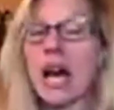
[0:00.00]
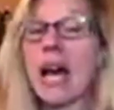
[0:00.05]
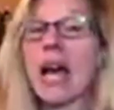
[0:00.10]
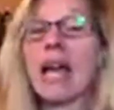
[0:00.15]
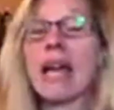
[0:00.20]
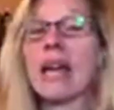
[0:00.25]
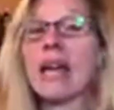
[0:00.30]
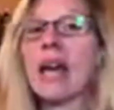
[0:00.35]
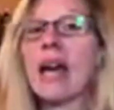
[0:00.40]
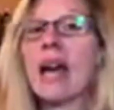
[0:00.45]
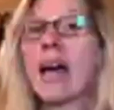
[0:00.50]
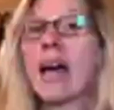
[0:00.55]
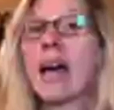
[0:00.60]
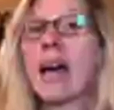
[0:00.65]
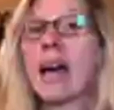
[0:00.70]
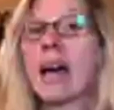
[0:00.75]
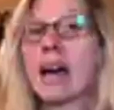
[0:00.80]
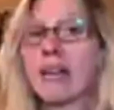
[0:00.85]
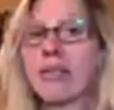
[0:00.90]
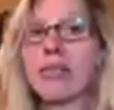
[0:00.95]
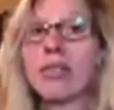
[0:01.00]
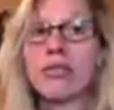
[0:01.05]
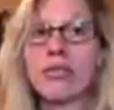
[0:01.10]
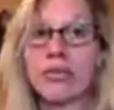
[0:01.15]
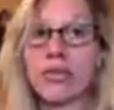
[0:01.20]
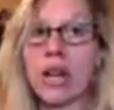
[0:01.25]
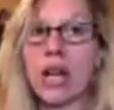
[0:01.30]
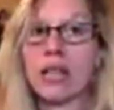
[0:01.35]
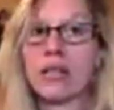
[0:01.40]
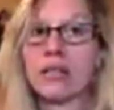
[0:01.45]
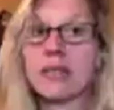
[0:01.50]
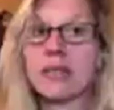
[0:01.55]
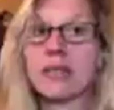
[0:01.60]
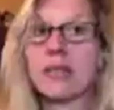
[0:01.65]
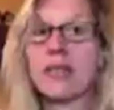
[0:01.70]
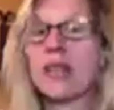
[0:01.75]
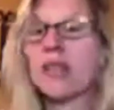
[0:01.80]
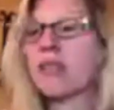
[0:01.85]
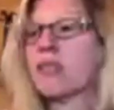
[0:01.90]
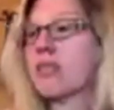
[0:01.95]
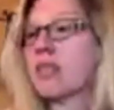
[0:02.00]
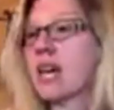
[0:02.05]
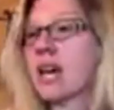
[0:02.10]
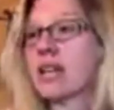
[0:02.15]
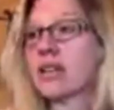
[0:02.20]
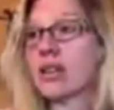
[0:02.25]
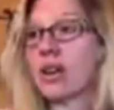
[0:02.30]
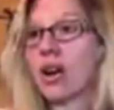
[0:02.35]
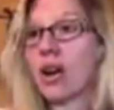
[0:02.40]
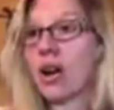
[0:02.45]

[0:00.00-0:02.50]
I have friends that